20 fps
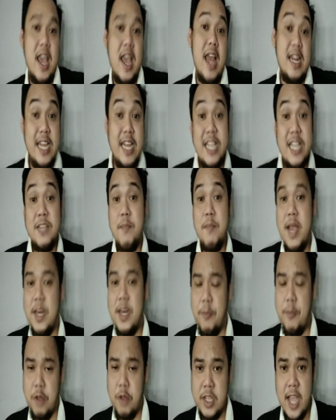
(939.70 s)
This makes the
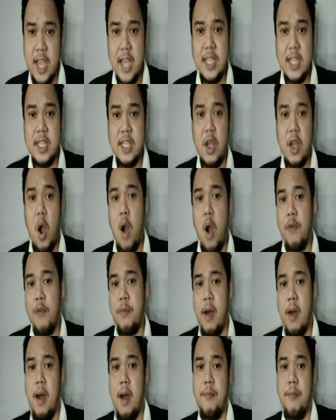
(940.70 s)
process of
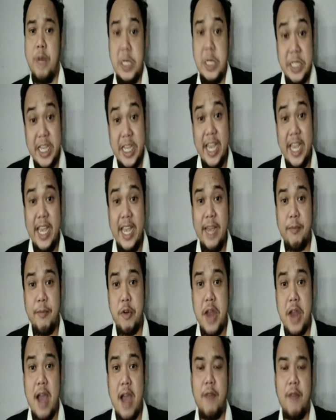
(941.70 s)
producing
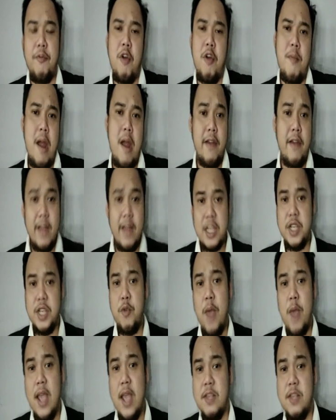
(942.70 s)
product from agricultural
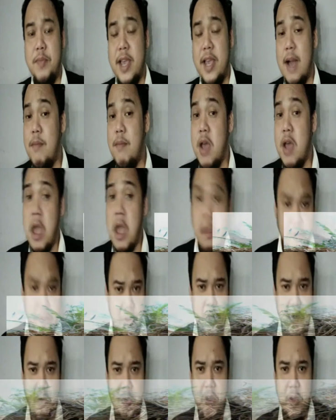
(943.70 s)
waste become
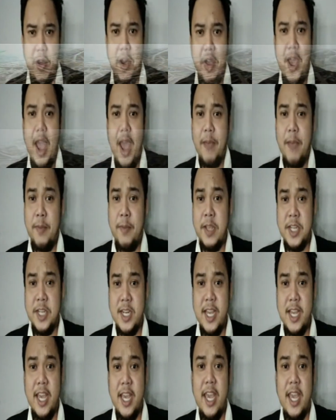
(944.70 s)
slower,
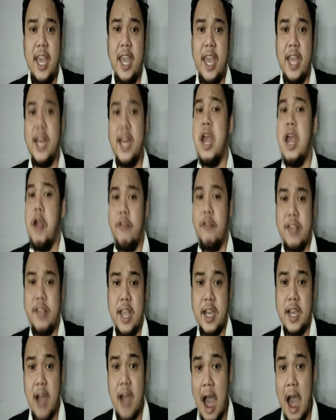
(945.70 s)
especially in
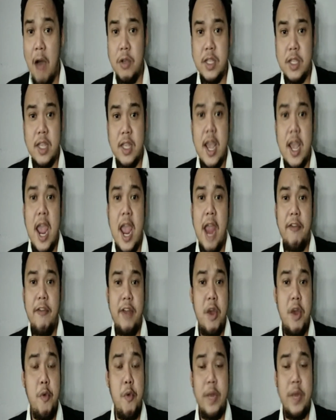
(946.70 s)
recycle house
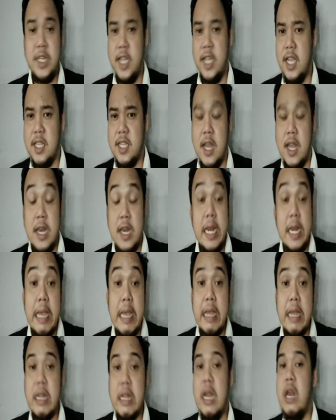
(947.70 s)
area, which is
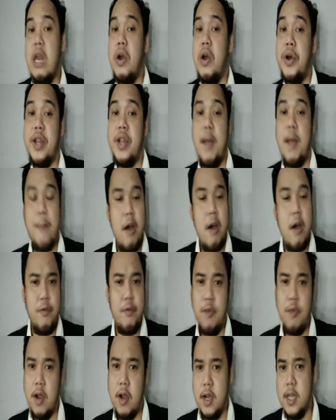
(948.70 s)
need a lot amount
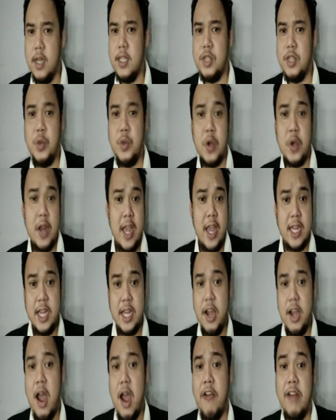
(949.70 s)
of workers to collect the
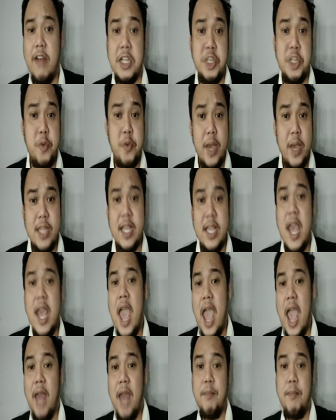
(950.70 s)
agricultural waste
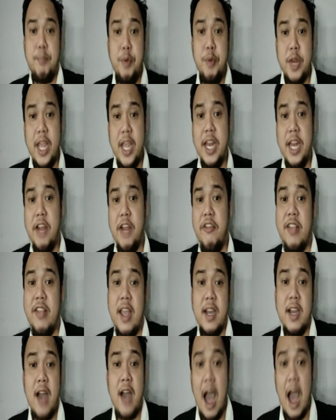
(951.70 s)
and put in the
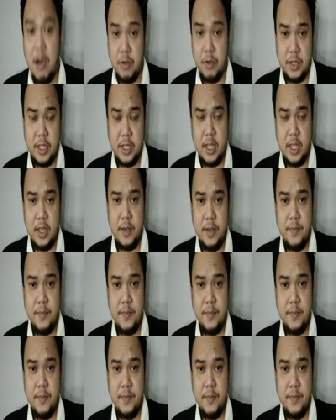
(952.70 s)
recycle house.